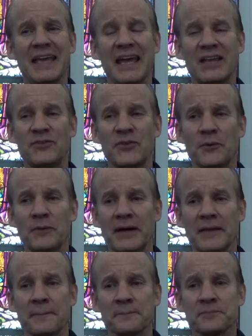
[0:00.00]
And so
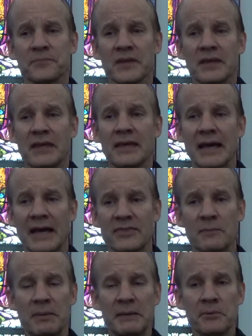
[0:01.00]
he got
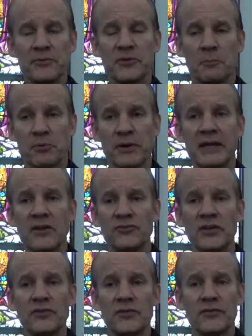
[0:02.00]
the people to pray to
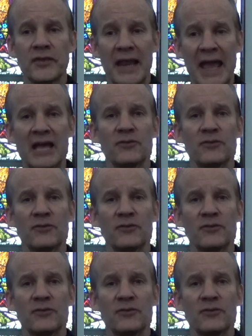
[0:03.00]
Jesus and